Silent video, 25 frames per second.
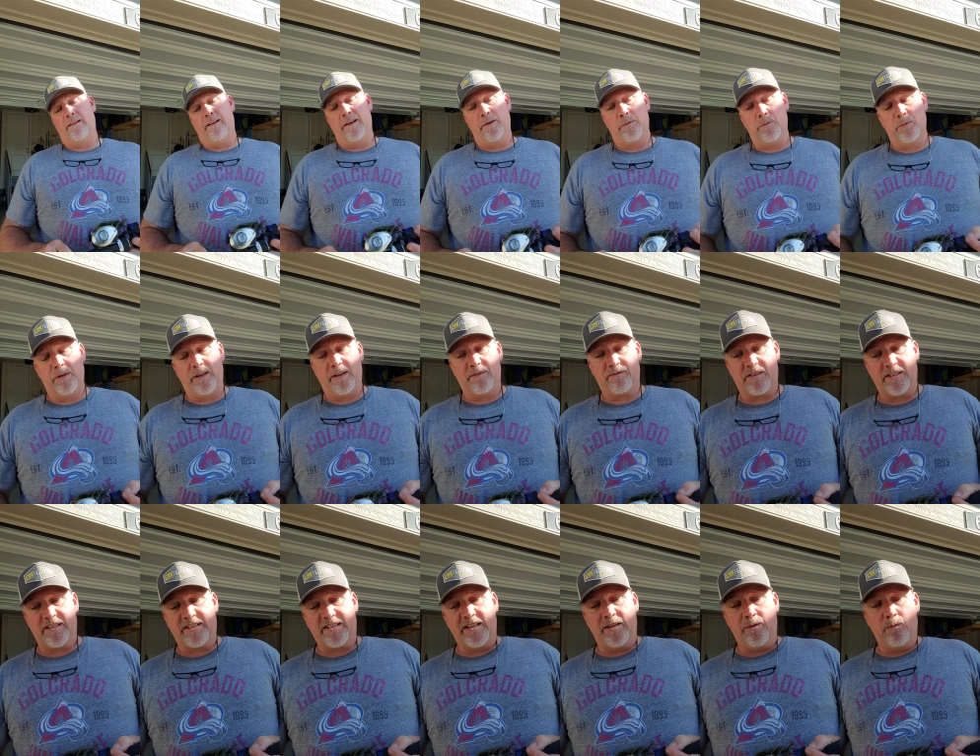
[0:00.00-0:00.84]
Uh, we'll have
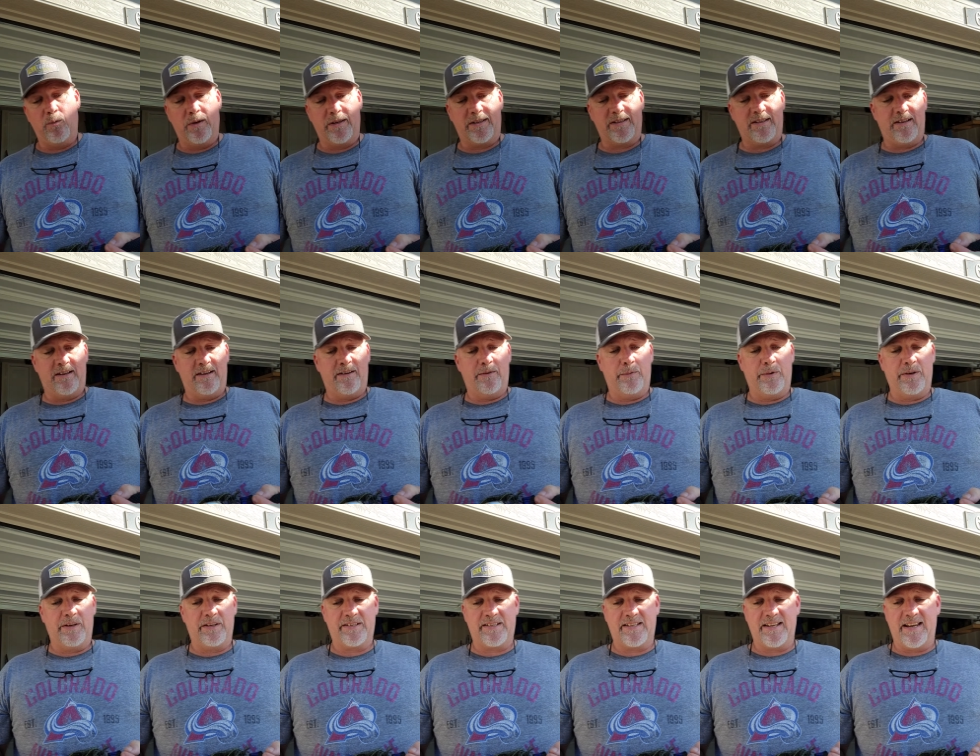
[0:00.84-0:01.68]
to see what uh,
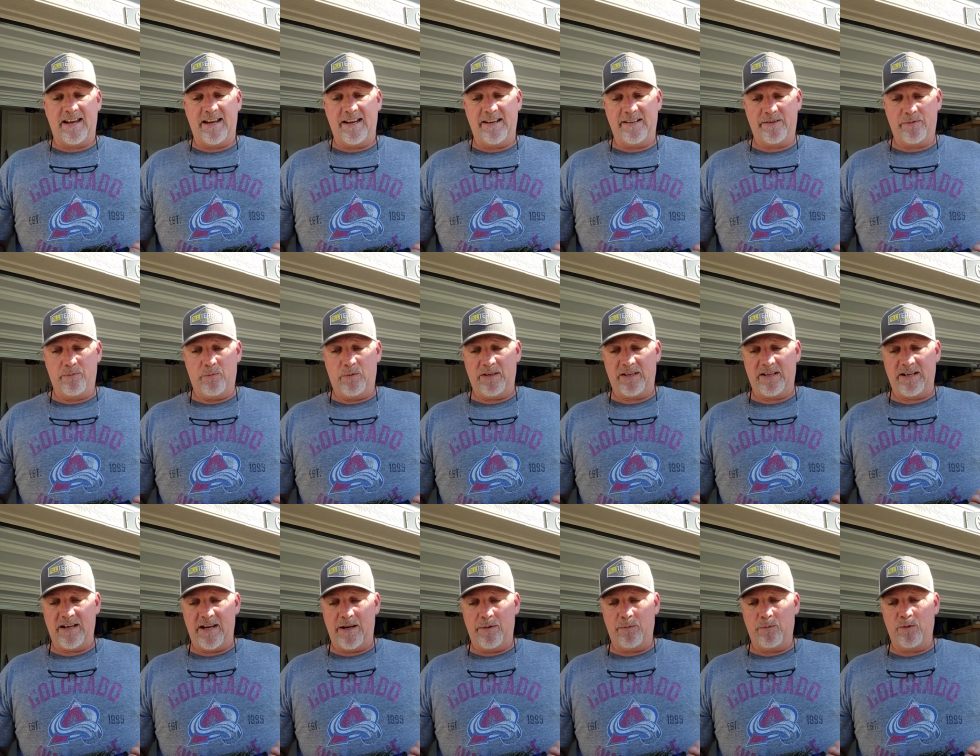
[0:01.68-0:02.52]
what size and
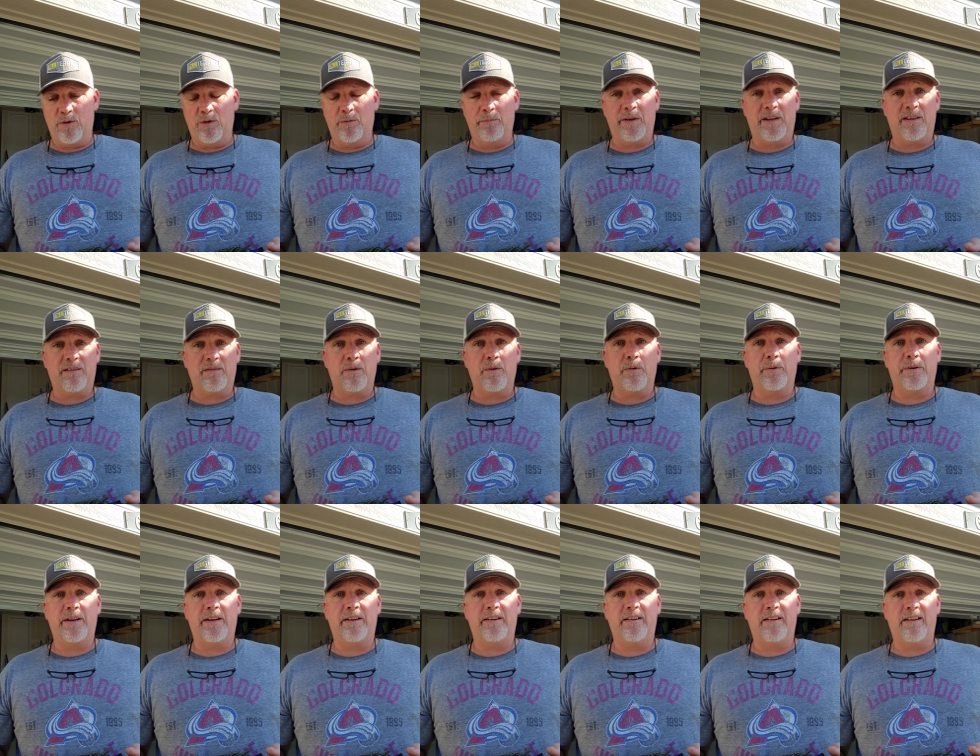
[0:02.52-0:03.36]
what kind we're going to be
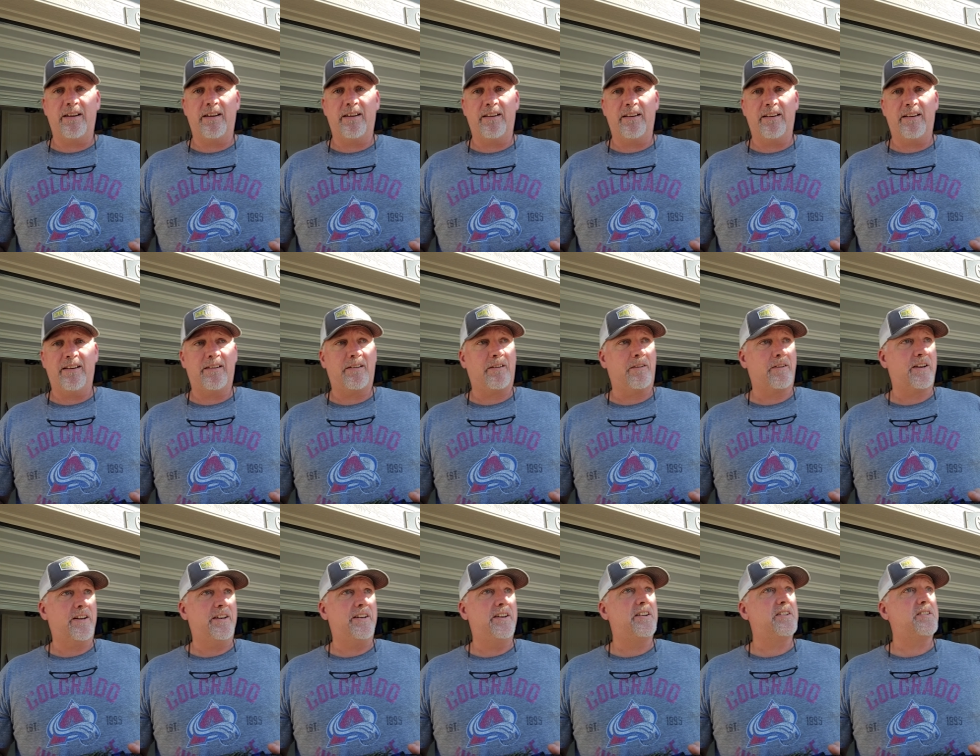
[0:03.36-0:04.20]
throwing in in our
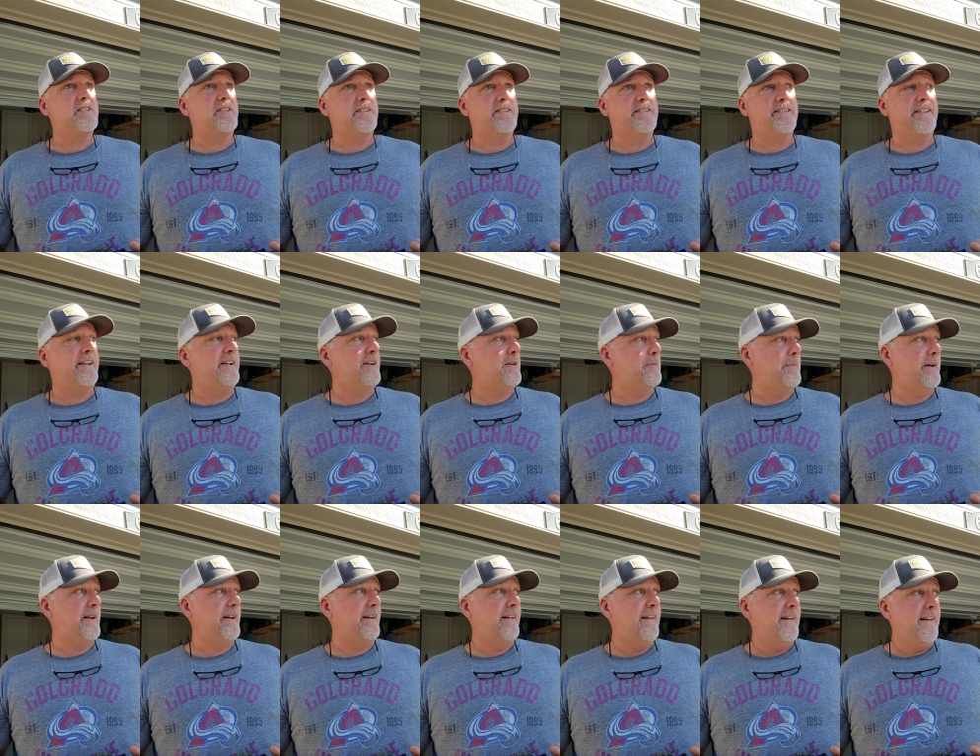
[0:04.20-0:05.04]
conditions there.
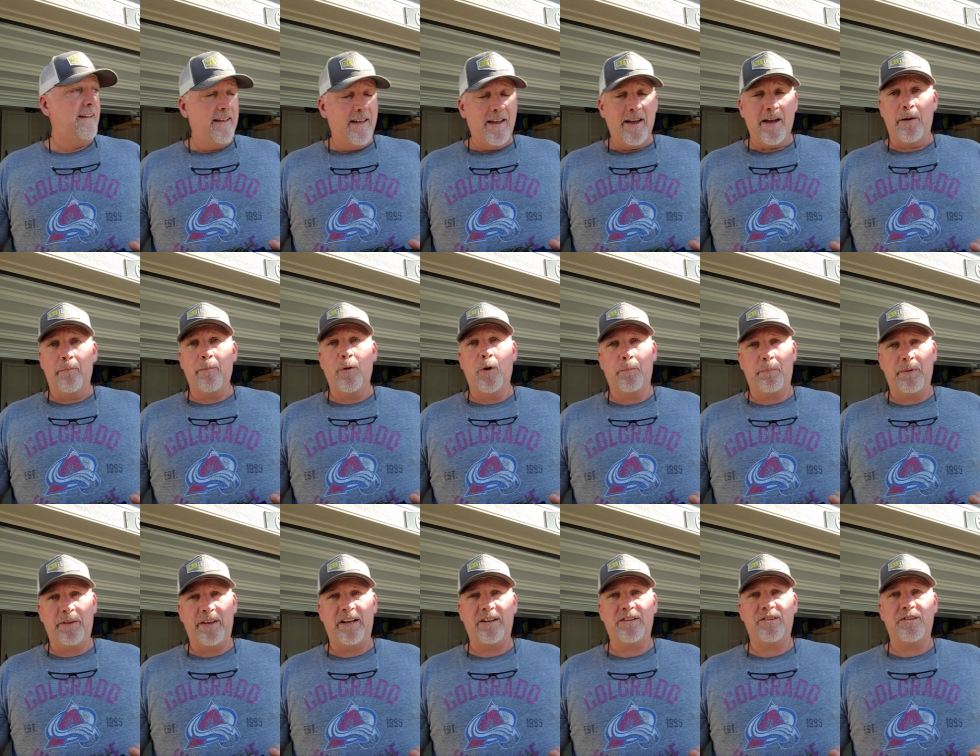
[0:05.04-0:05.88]
But I'm
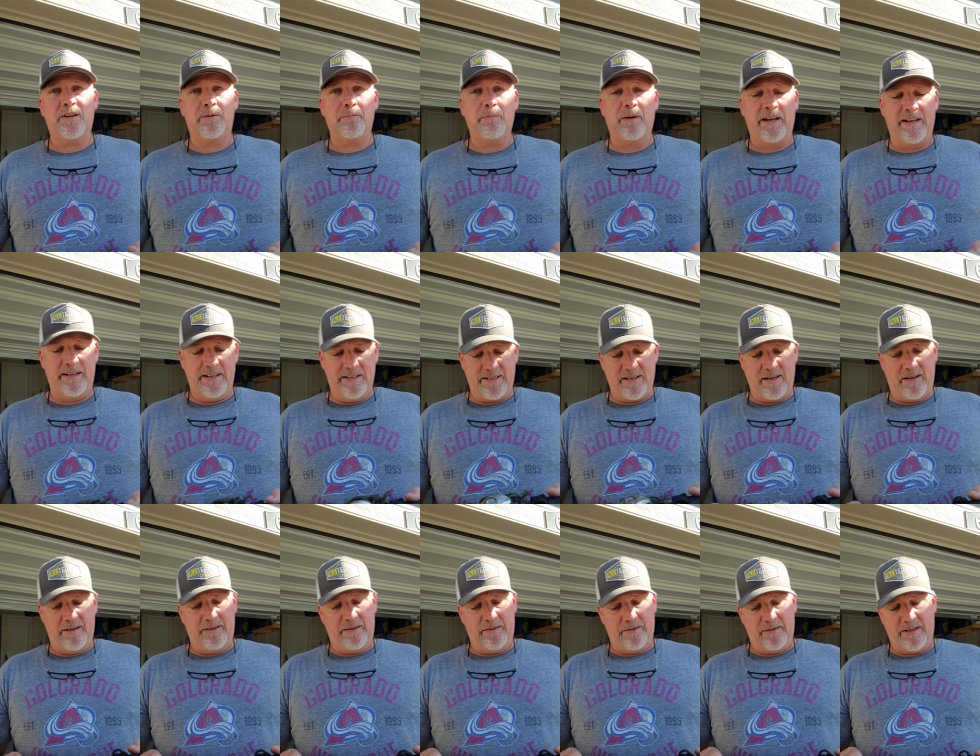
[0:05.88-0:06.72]
hoping that jig bite is
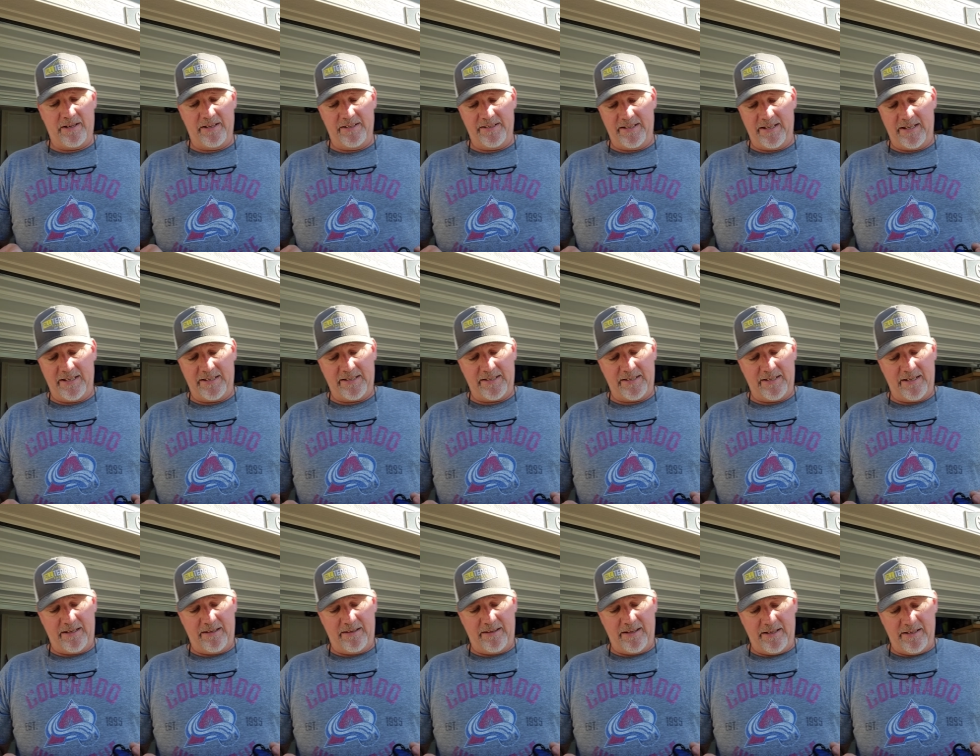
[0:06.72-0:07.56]
on there because that's
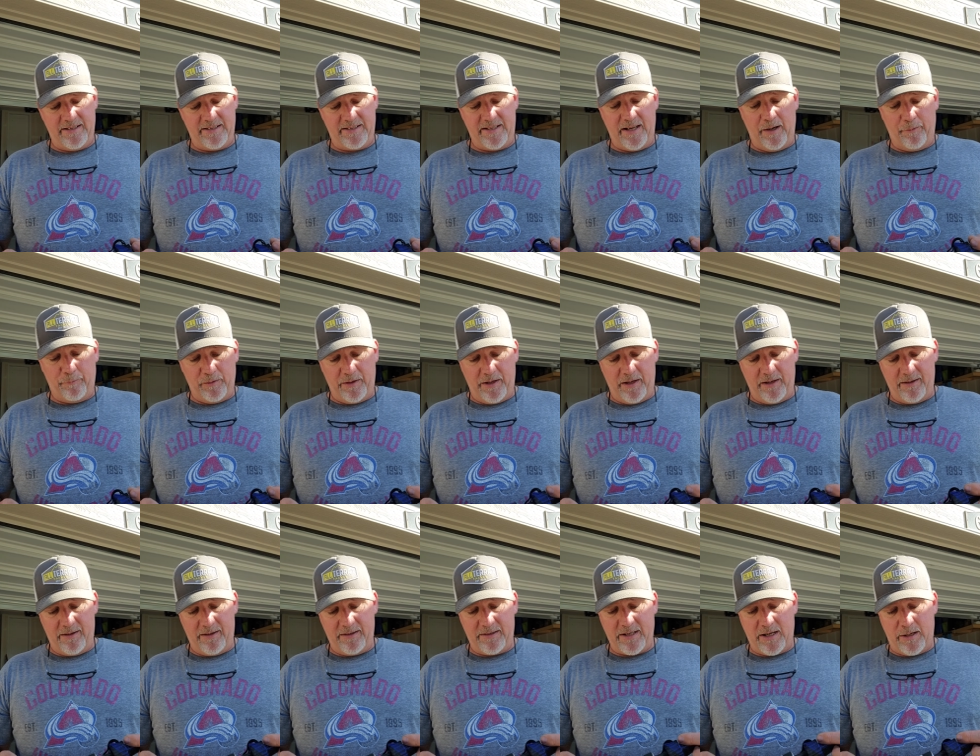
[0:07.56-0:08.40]
that is definitely
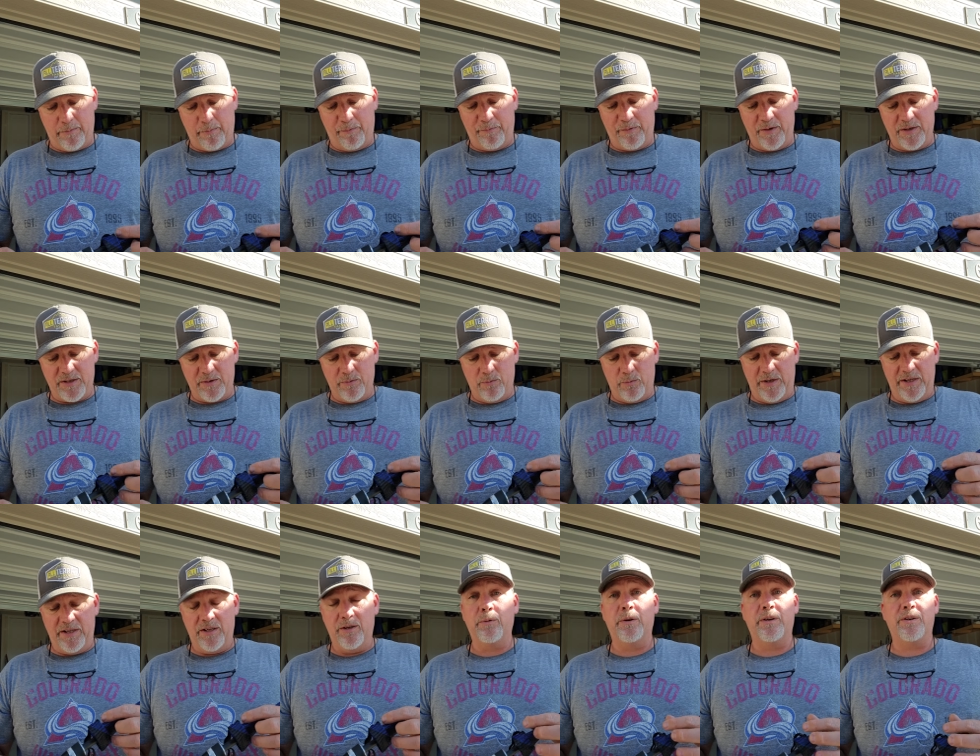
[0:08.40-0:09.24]
a, type of fishing
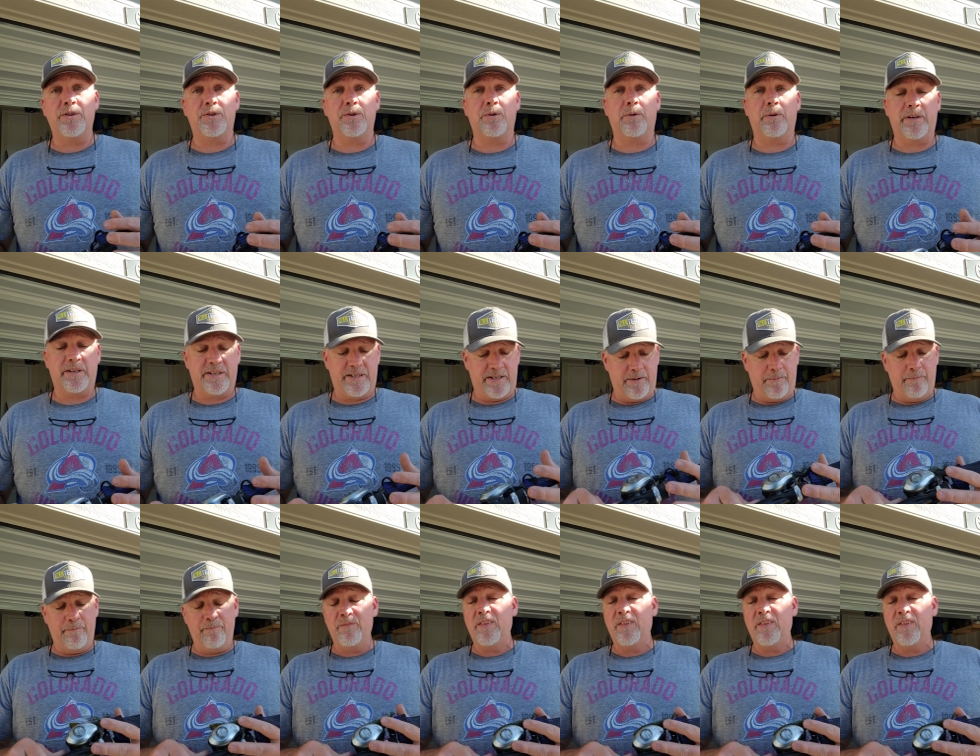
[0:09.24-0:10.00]
we do enjoy. So